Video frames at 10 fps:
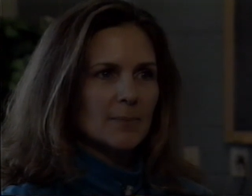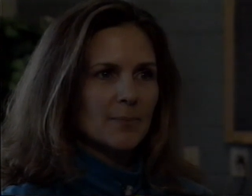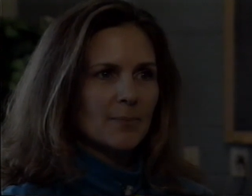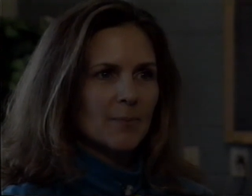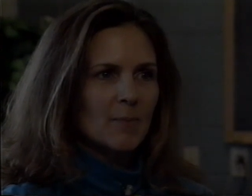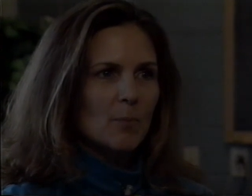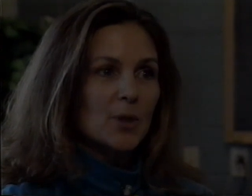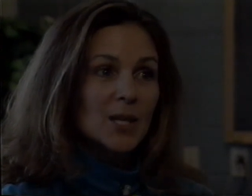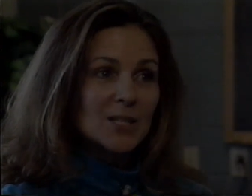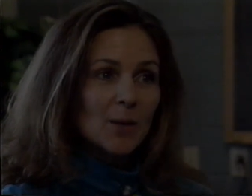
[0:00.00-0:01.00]

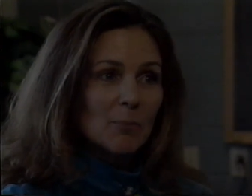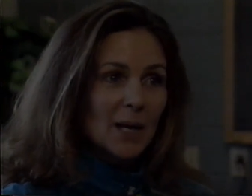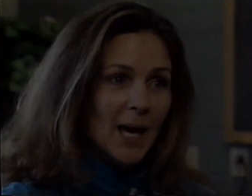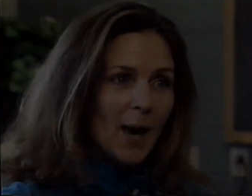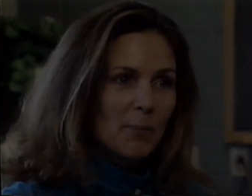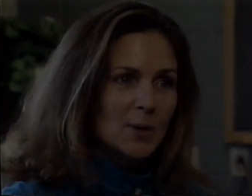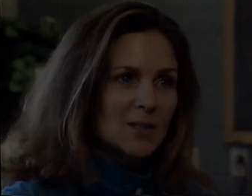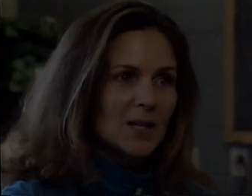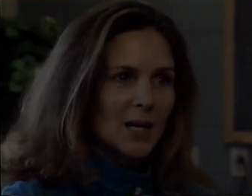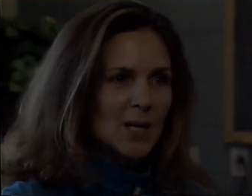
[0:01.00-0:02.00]
but then something
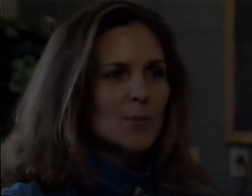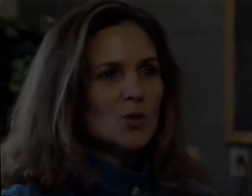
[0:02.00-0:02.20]
happens that